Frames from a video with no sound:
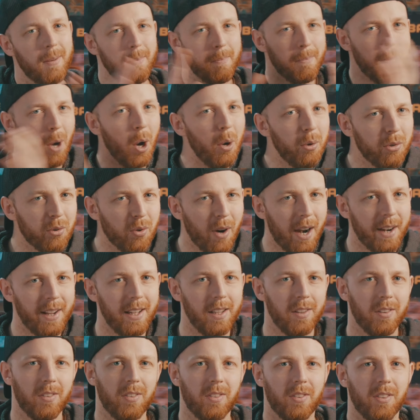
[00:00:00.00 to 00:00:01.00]

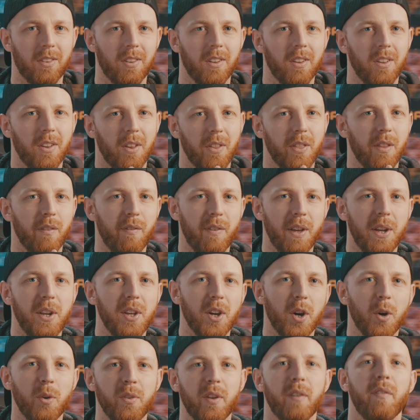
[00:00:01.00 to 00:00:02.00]
post-credits, the
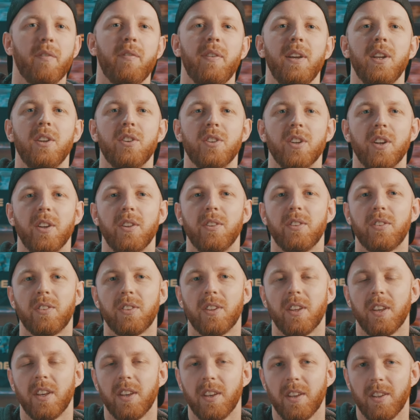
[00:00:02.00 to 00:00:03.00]
video that
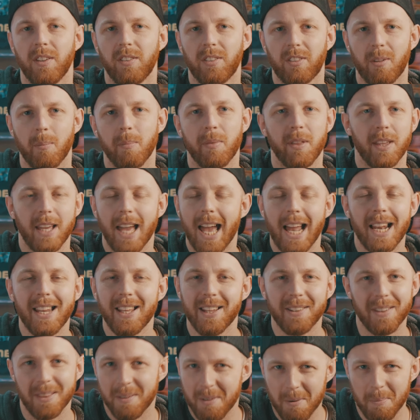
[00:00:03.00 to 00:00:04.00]
features something
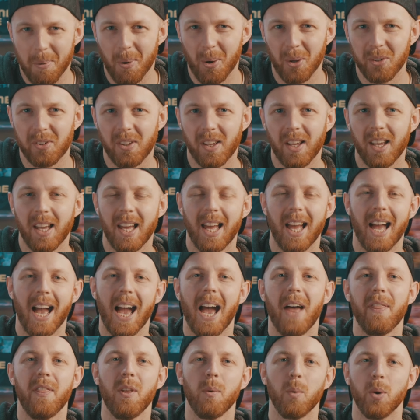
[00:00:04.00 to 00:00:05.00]
Elliot, the reporter,
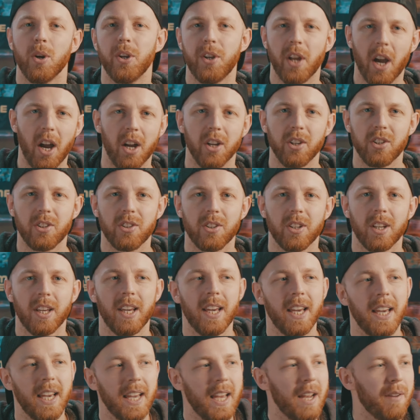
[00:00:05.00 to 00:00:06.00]
and the word Hush.
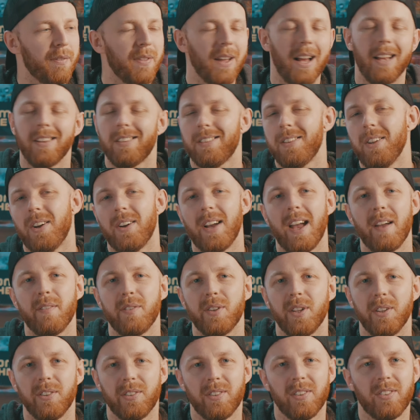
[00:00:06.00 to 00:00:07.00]
If that's not
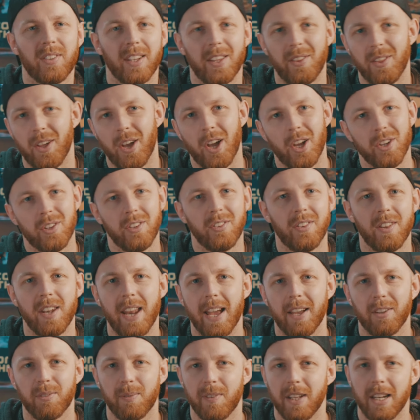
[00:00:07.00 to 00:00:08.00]
evidence to say that Hush is the
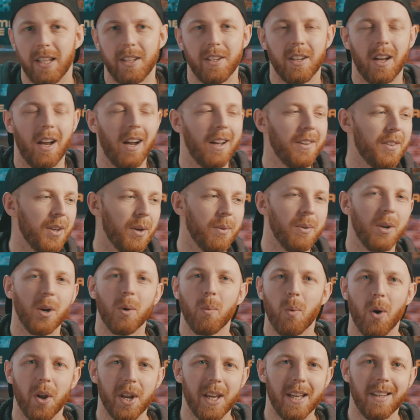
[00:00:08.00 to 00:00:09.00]
next villain, I don't
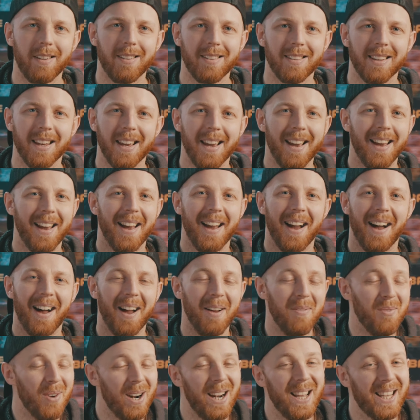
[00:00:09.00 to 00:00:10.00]
know what is.
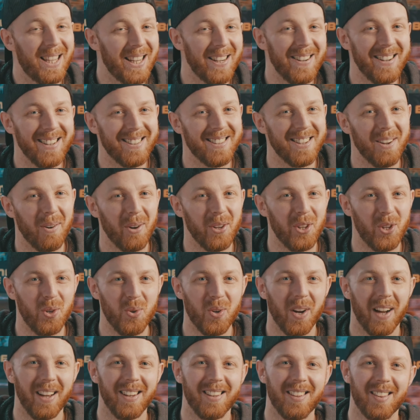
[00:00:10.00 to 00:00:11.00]
I'm really curious to know what
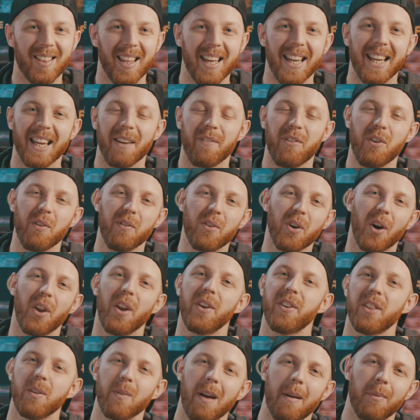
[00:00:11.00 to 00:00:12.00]
you guys think. If you've gone
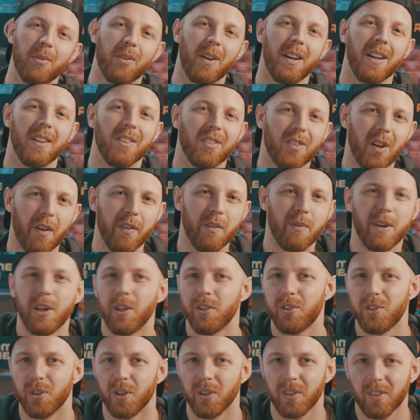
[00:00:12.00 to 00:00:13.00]
onto the website and solved the
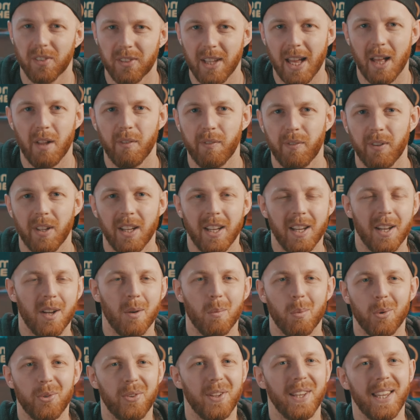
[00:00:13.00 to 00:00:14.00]
riddles yourself,
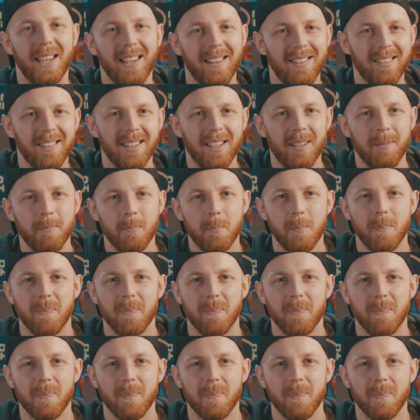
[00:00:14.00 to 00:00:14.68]
was it easy?